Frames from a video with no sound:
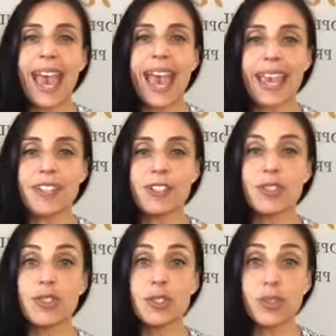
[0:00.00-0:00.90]
and
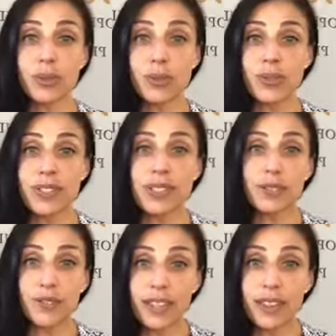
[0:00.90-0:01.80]
choose to
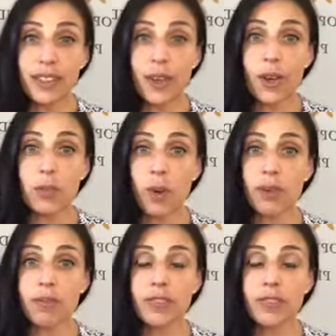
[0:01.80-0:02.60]
feed the good wolf.